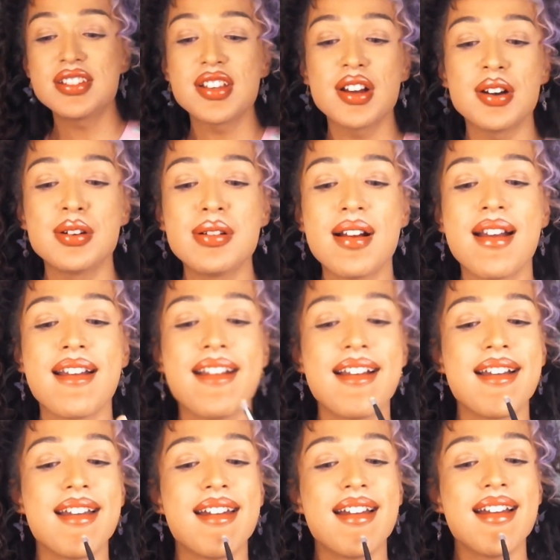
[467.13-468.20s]
so
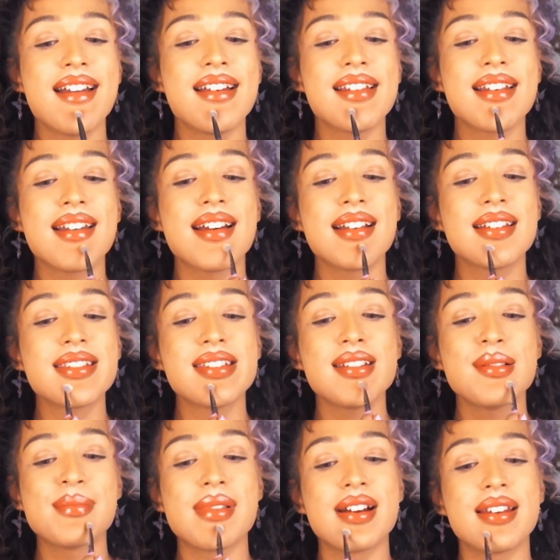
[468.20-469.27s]
it's not too
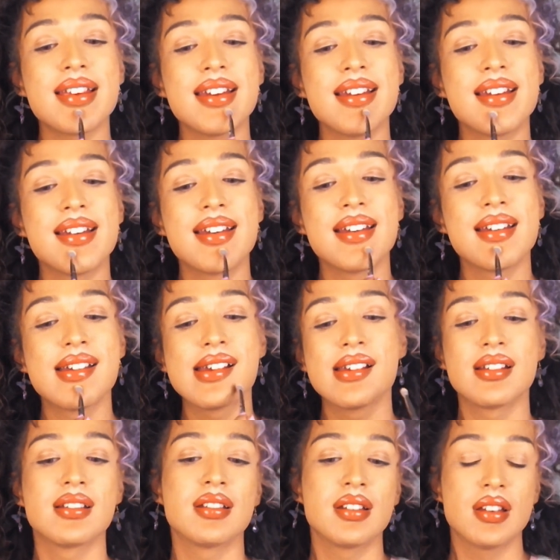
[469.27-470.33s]
muddy,
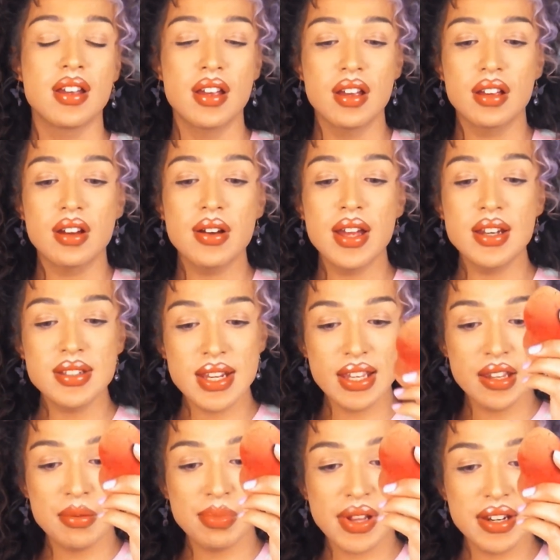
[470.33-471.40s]
go ahead and take
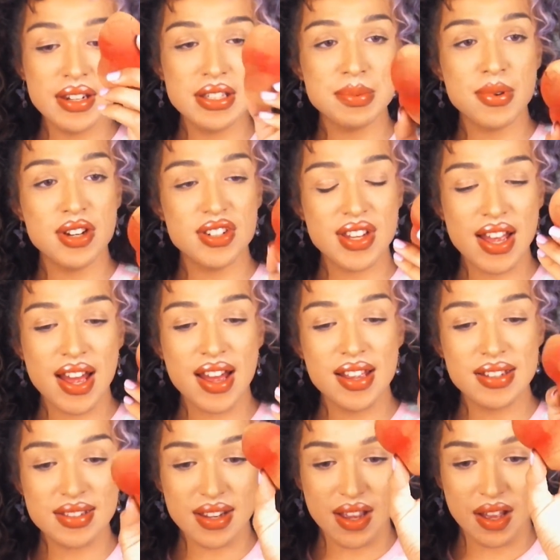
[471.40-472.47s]
your blending sponge that has